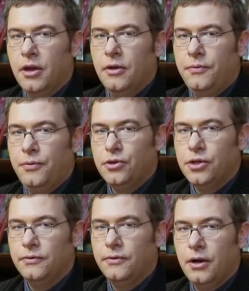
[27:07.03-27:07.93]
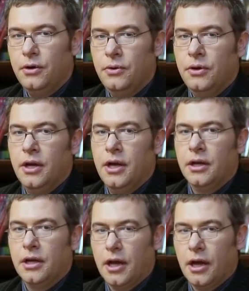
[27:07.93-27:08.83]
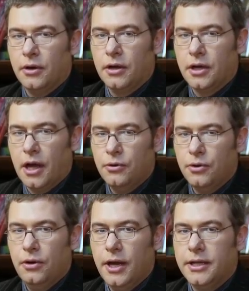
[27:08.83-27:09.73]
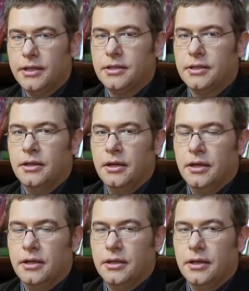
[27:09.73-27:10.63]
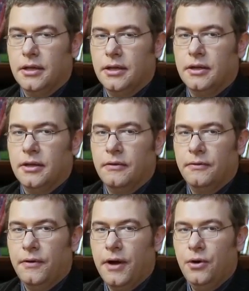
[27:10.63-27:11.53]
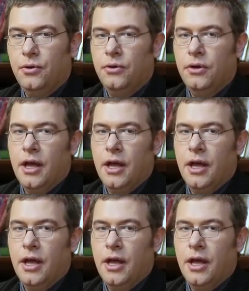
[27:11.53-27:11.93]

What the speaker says: Future value calculates the value